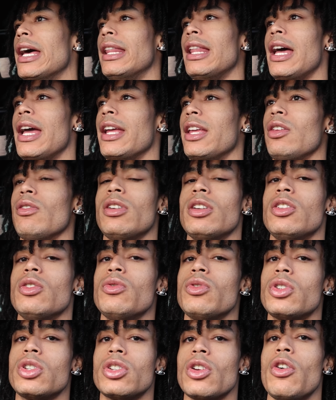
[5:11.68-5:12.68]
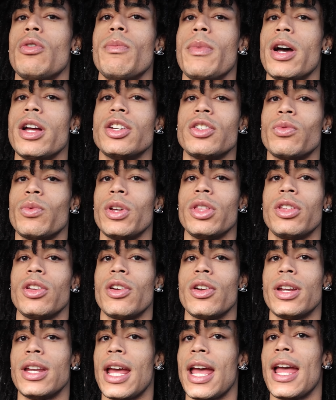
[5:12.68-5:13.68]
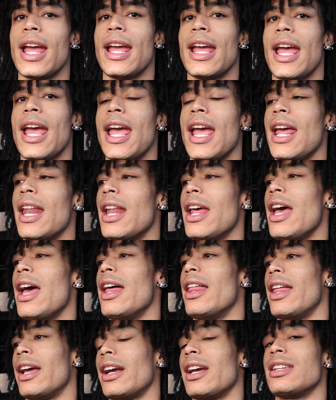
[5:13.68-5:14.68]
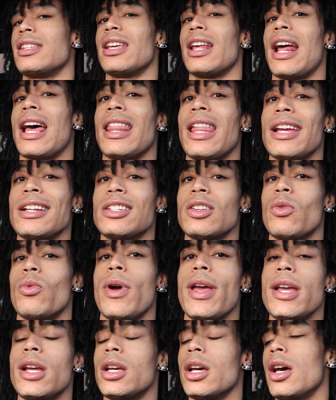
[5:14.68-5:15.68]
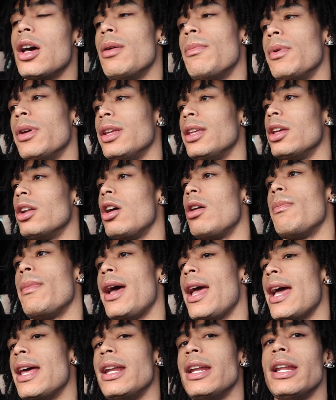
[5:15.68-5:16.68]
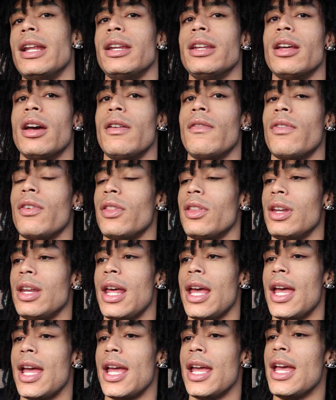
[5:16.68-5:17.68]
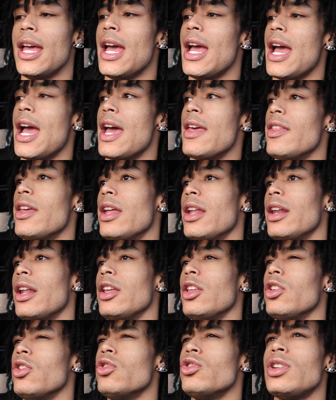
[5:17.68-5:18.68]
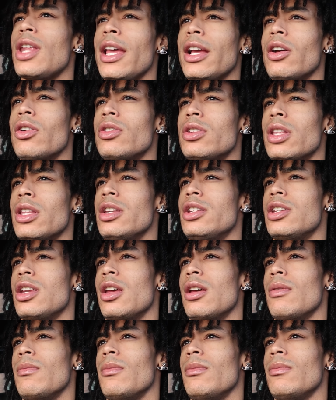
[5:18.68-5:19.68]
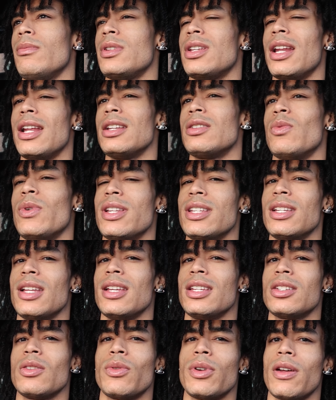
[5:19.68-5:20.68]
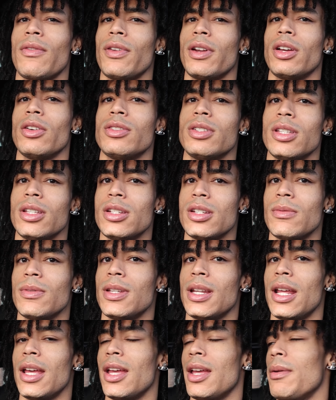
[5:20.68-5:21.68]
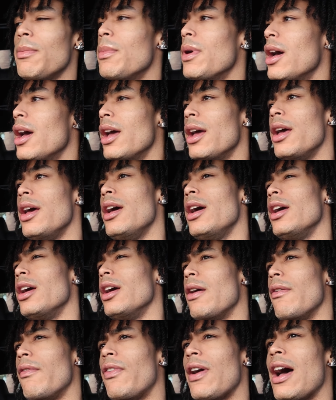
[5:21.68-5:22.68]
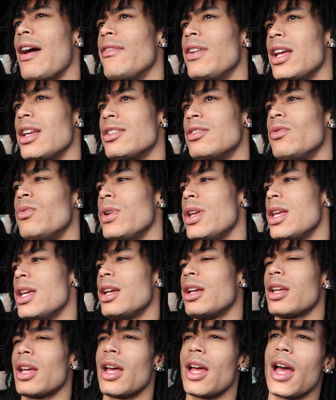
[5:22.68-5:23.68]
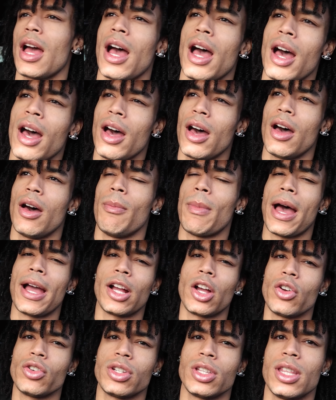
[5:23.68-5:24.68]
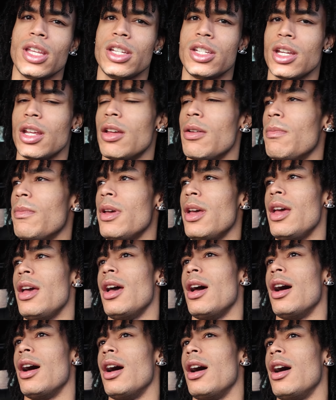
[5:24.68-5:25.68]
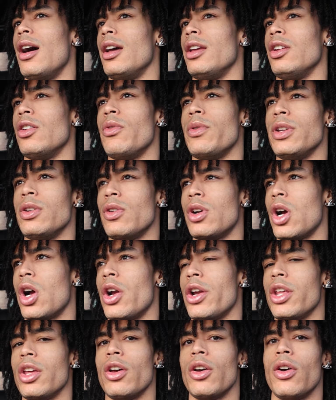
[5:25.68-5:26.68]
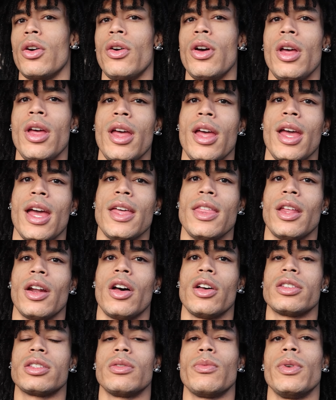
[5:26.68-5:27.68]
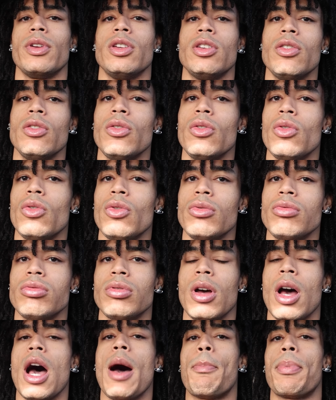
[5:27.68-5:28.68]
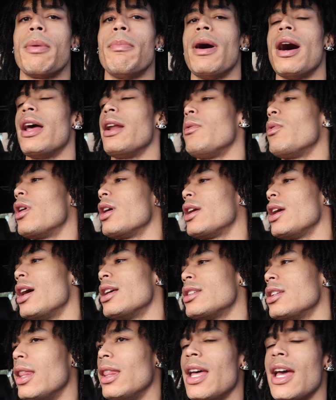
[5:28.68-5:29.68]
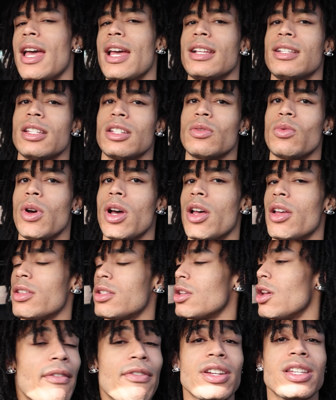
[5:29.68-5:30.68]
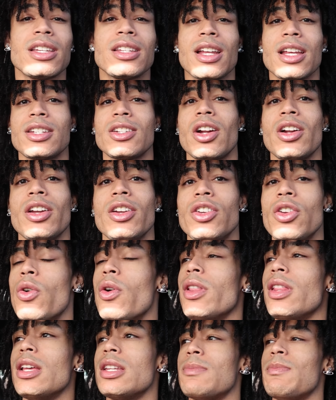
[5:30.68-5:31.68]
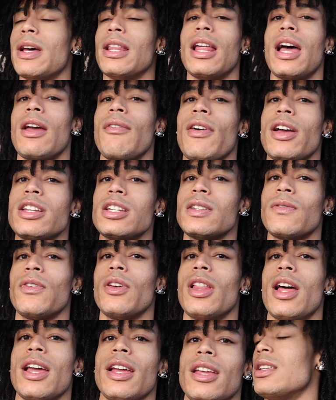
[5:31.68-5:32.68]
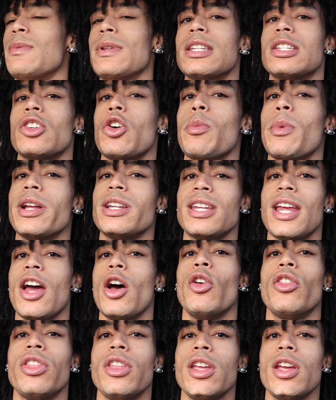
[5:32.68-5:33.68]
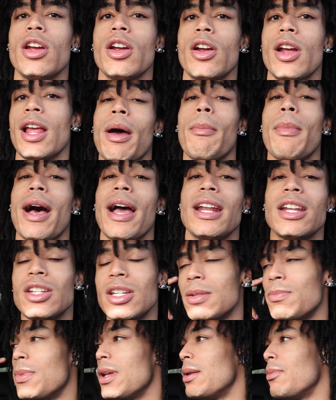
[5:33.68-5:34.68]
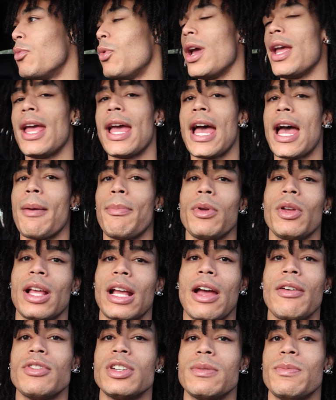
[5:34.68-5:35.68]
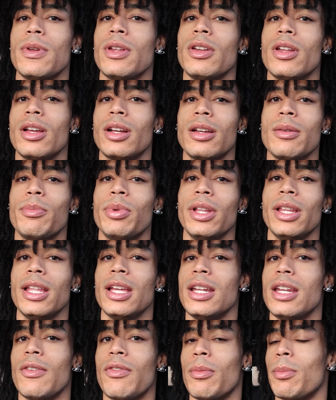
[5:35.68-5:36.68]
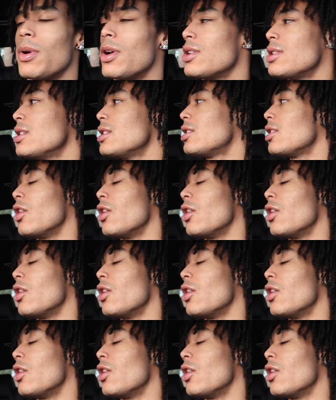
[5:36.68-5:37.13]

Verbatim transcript: Like, you could do so much with your day. And like I said, I like to wake up, get all my editing done for the day, and then usually I go to the gym. Today's Wednesday, so we're not gonna go to the gym today, but five days a week, um, I go to the gym. Uh, you know, we do cardio, and then also we do upper body workouts and legs as well. So ever since I started doing this, my life, I just feel like it's been so much healthier. My mind has just been way happier. Like I've just been completely a different person.